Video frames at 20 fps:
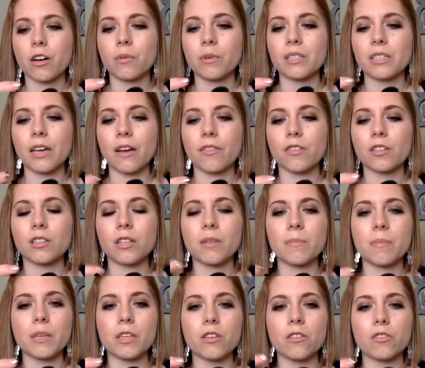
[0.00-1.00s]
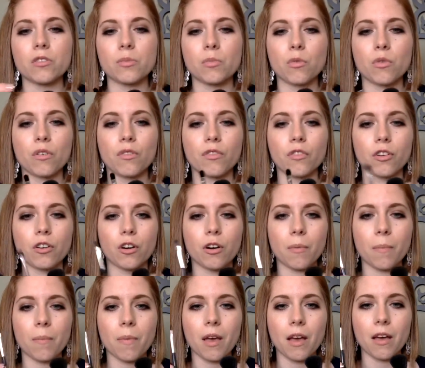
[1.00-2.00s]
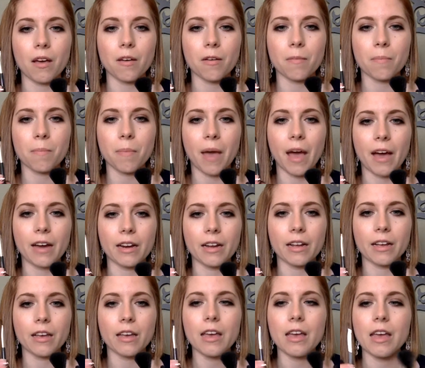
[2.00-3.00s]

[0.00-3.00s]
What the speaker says: would definitely be used more for patting.